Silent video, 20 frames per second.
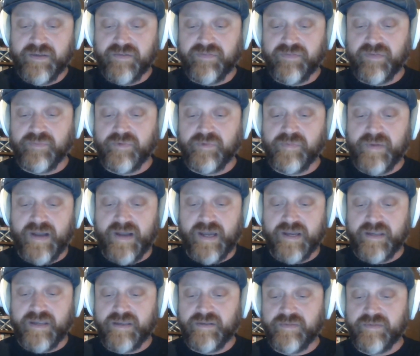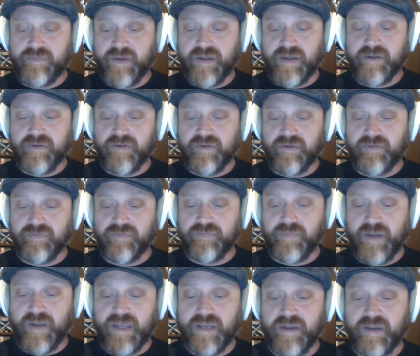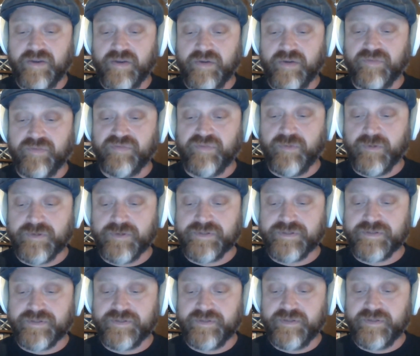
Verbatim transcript: from her body by her own by an unknown force.